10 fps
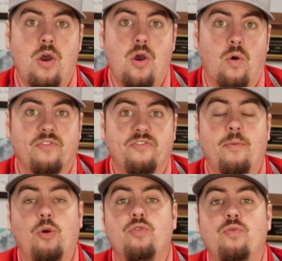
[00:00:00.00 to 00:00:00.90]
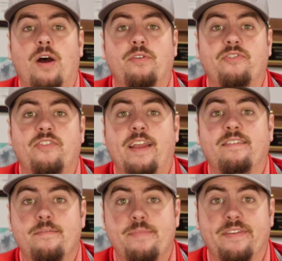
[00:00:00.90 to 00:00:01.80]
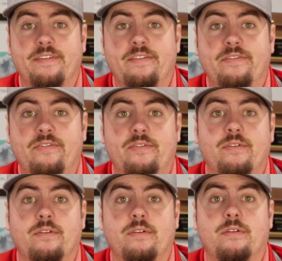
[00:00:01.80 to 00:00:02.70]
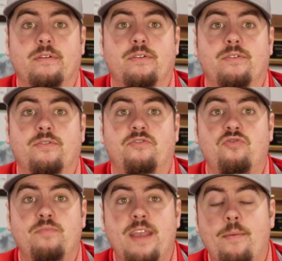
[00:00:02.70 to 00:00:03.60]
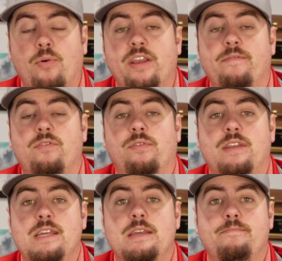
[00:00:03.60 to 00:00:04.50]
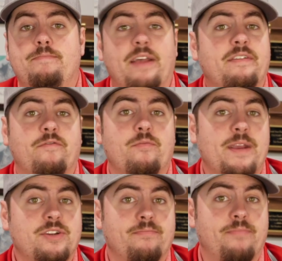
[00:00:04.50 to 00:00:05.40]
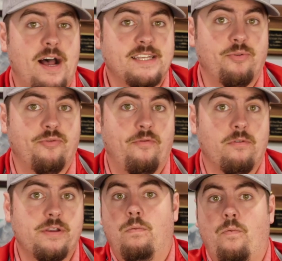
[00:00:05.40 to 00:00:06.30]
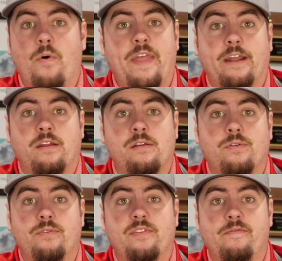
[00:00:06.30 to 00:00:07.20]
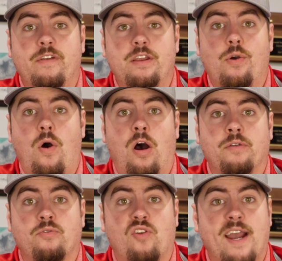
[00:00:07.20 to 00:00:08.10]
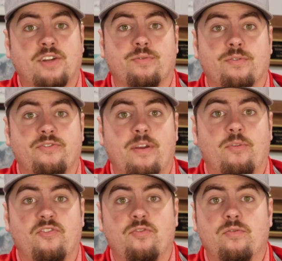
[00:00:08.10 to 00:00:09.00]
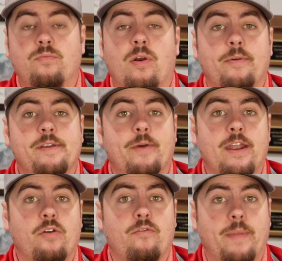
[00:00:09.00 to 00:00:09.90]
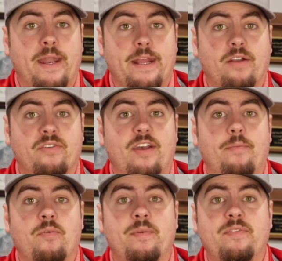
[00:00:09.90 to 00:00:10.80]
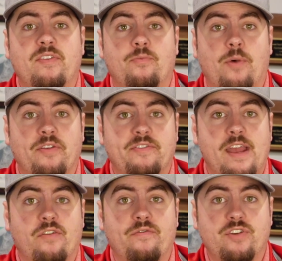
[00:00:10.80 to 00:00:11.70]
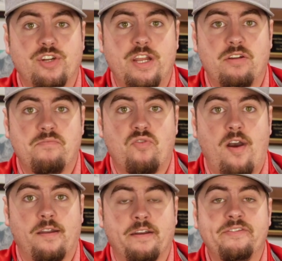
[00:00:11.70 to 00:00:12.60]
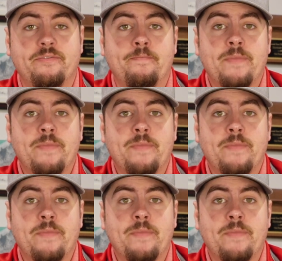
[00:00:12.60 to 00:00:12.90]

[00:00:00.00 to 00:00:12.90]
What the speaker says: or someone who understands the business to be able to give you the best information possible for you. Well, and that concludes the video on crash course number 2, where we went over Medicare supplements as well as dental, vision, hearing products.